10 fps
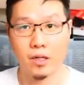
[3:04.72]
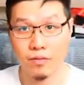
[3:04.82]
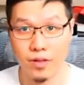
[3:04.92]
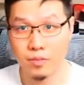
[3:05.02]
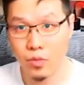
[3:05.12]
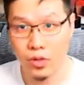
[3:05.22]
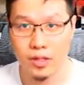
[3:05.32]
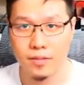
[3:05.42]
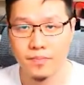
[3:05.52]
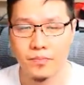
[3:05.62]
of their
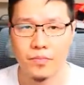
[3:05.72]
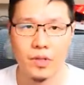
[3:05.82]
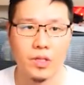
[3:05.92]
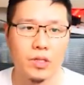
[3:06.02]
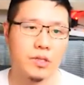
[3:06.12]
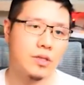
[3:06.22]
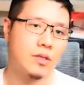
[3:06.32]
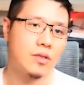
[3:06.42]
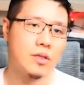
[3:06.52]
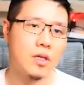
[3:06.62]
board?
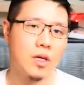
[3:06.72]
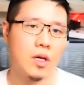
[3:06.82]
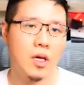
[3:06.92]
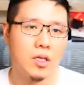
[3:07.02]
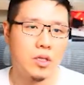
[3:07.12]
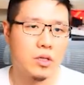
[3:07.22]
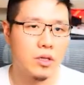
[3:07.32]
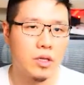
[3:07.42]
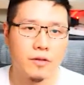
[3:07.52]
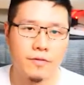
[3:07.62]
Because you
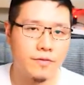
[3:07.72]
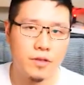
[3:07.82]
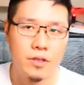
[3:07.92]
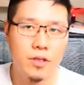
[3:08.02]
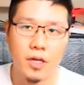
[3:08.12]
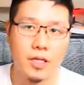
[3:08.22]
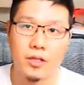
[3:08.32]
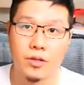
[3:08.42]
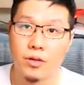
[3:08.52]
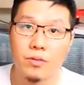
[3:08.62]
could have done
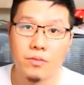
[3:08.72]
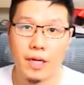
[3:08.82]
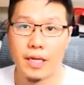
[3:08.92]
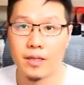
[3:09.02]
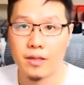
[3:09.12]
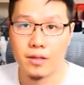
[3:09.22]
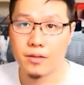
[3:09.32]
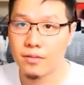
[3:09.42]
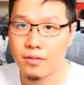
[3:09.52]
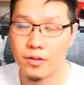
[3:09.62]
it your own way, you
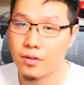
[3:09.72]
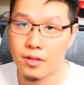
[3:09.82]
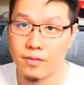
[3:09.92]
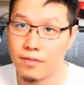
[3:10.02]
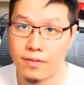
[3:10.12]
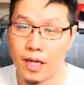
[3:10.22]
know, you could have